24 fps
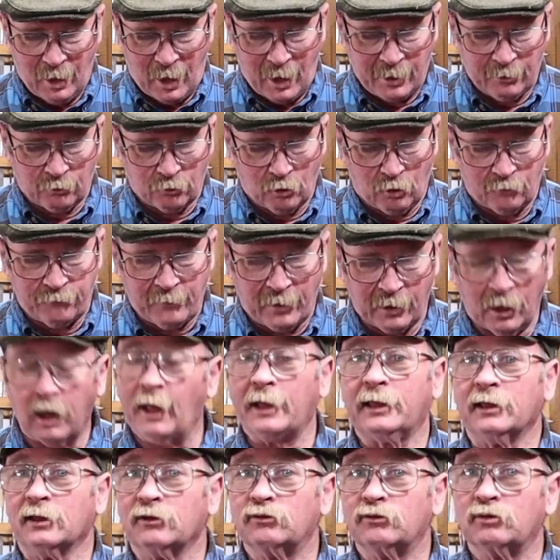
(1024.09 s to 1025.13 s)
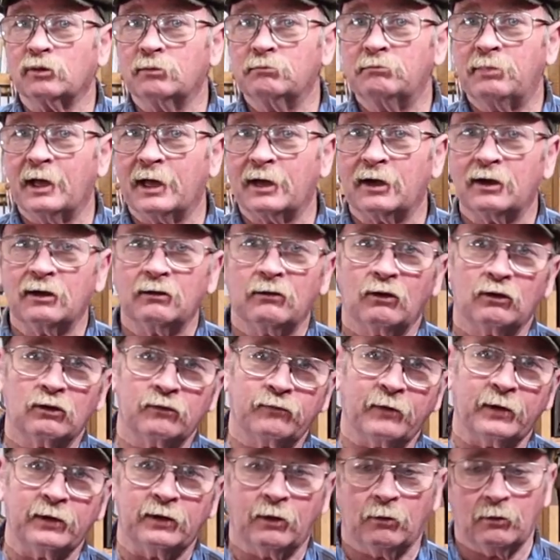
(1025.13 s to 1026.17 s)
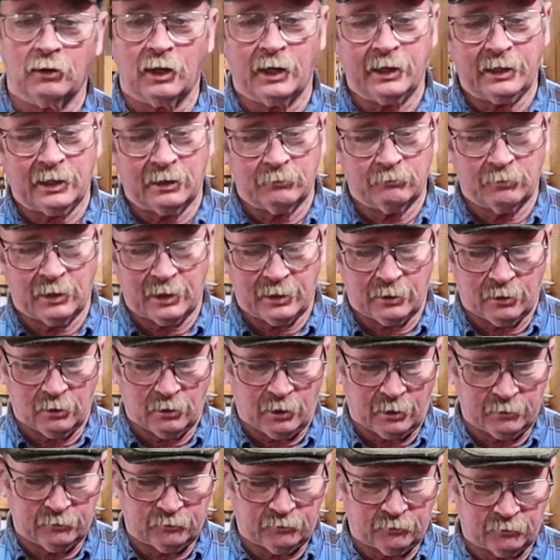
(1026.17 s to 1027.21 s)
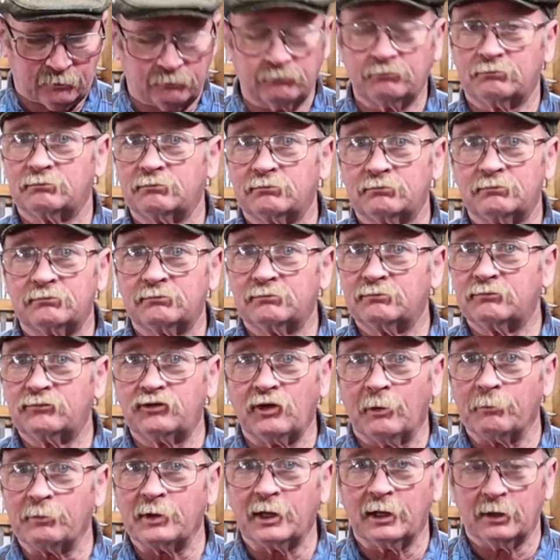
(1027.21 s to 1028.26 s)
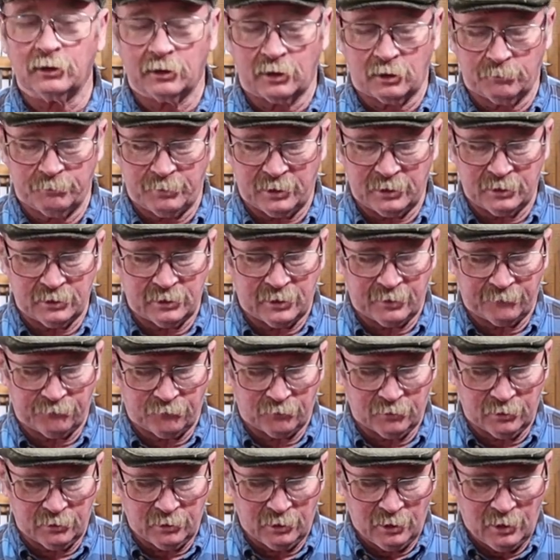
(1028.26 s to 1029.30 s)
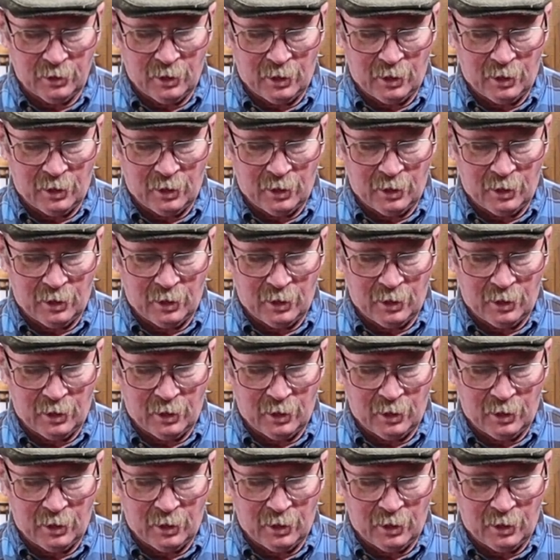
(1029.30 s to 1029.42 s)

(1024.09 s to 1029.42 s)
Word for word: I don't know if I like this one better or if I don't like it better. It's just something a little bit different.